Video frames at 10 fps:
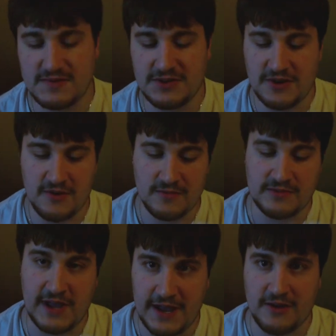you know
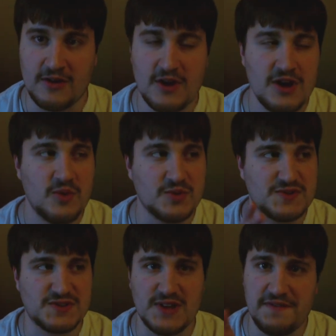later
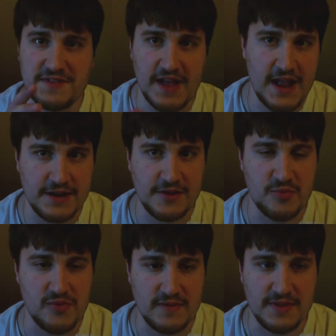was the stuff at the end of the
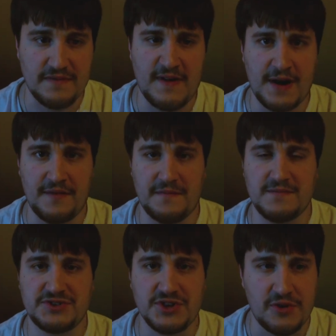movie, the final
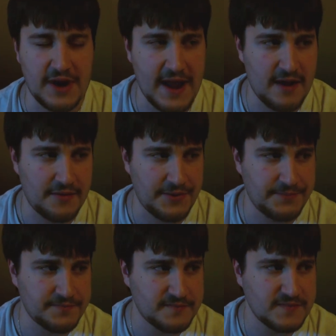showdown
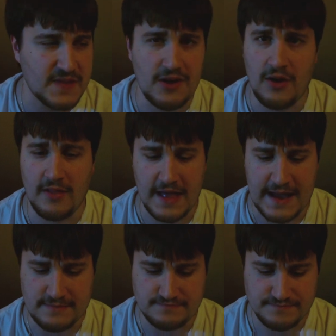and and all
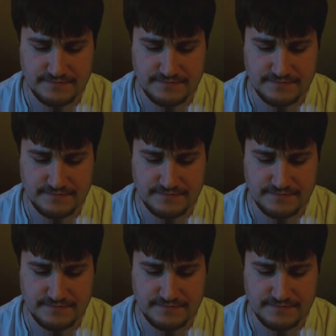that.